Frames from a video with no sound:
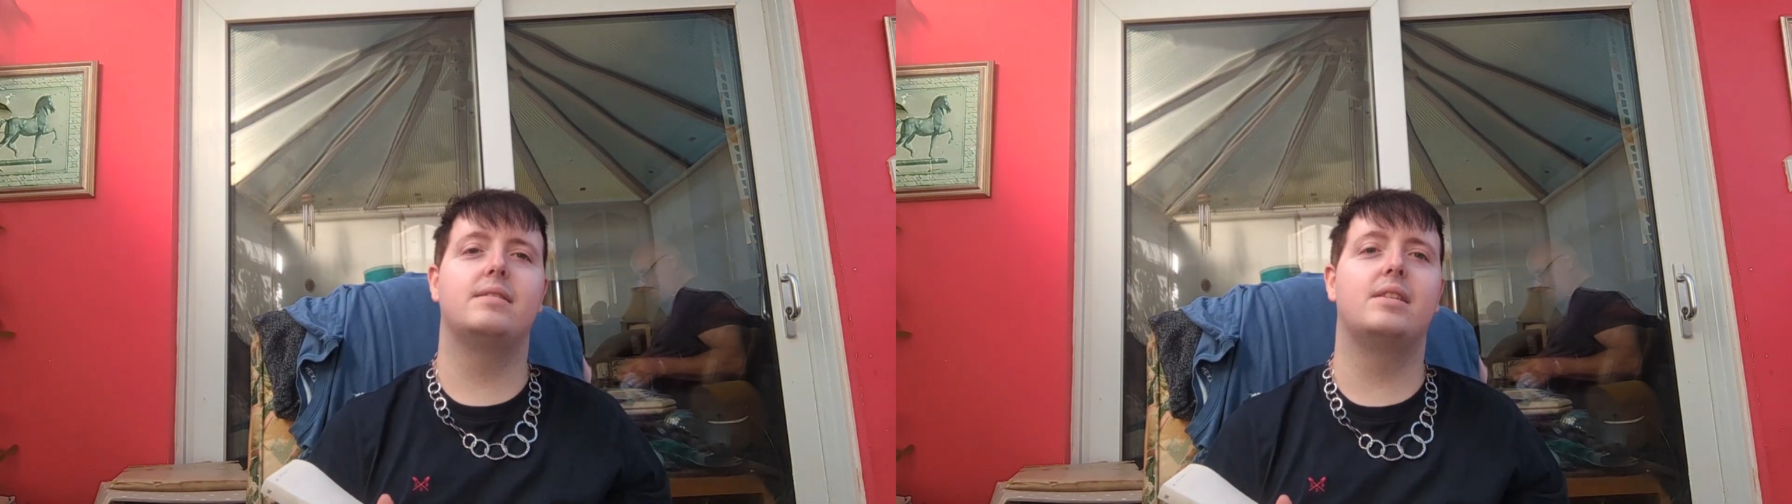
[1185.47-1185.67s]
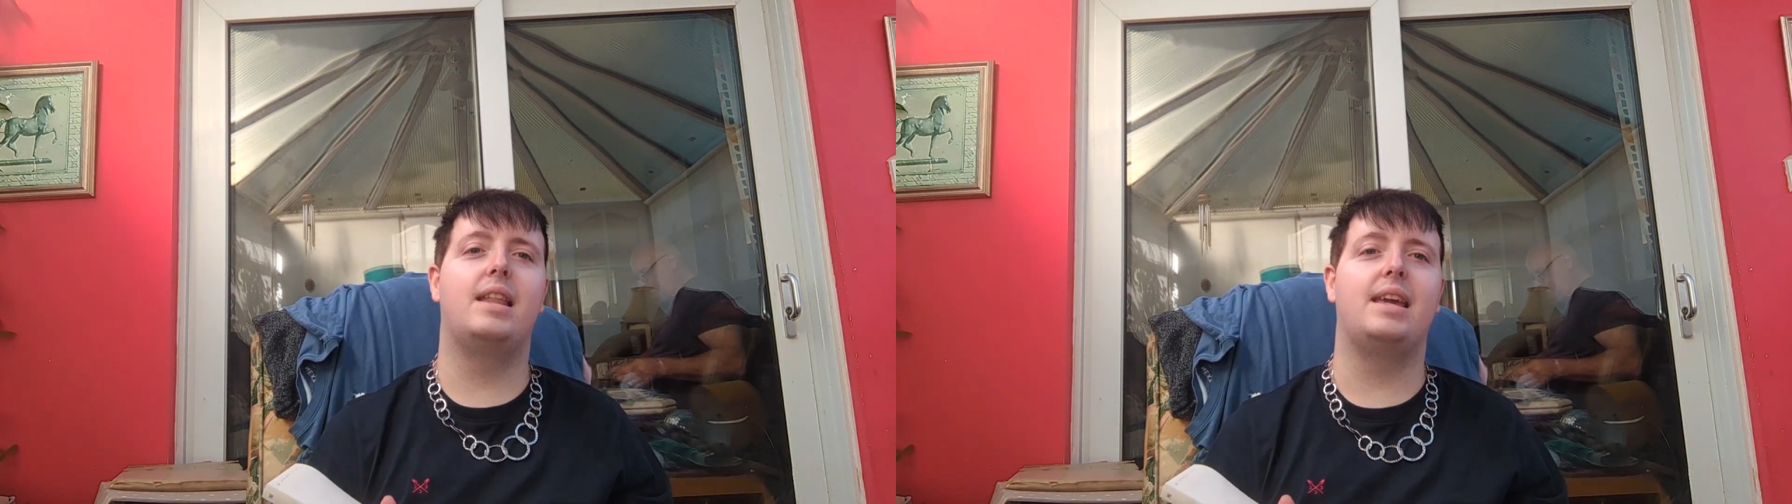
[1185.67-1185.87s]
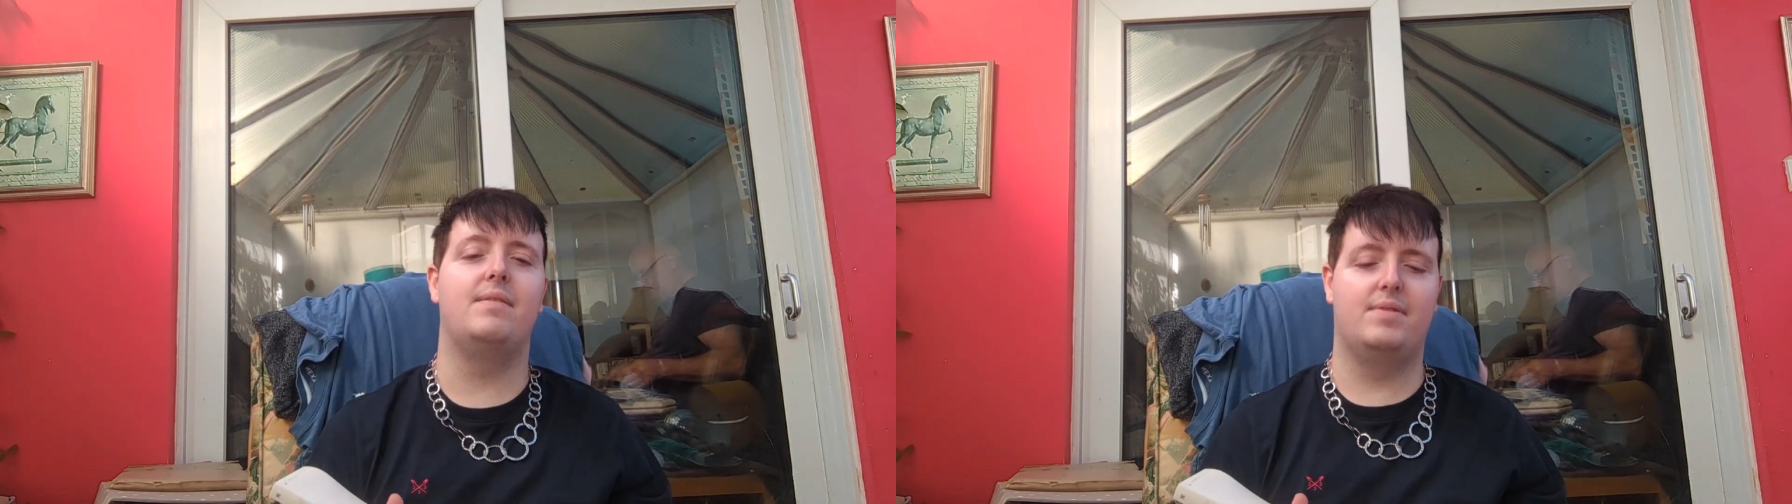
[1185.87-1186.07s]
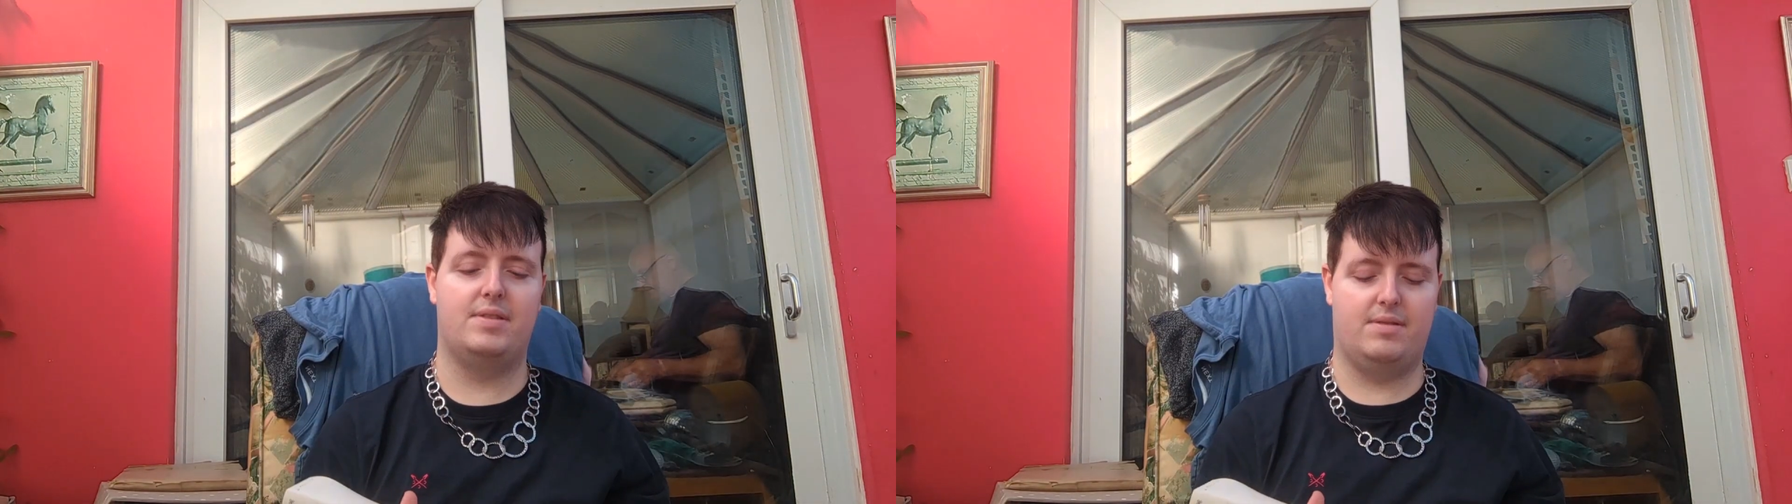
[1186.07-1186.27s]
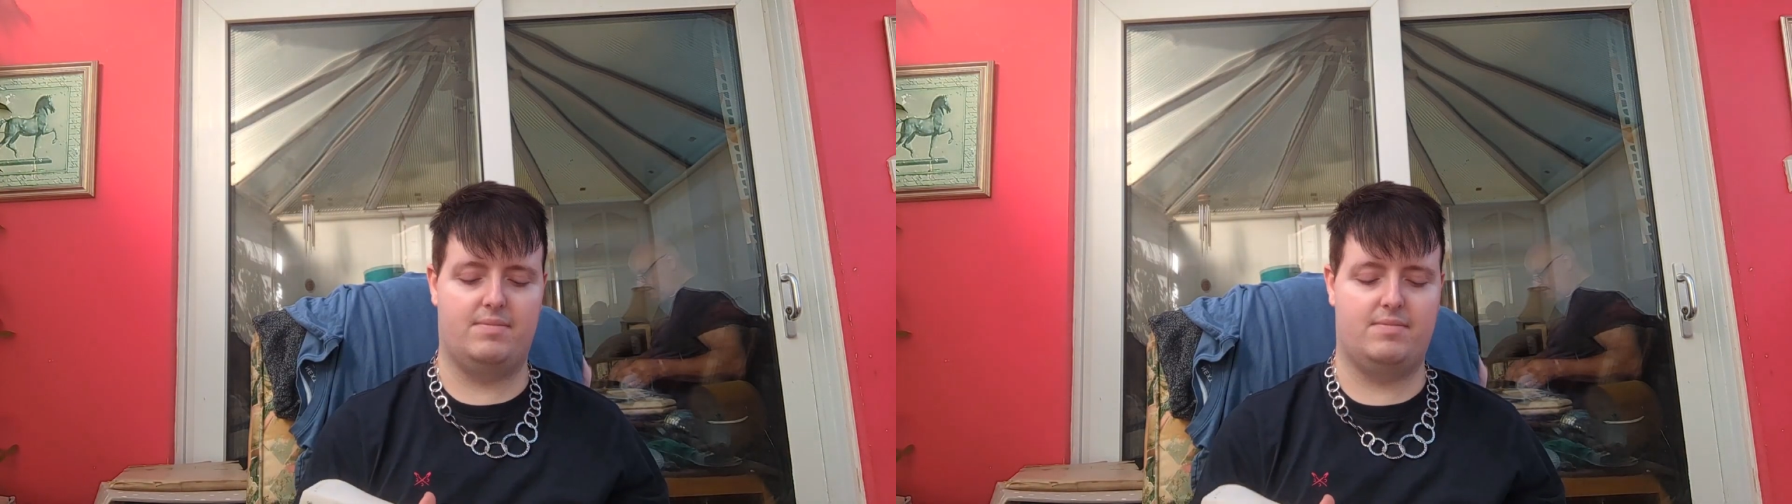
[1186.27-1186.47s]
leaves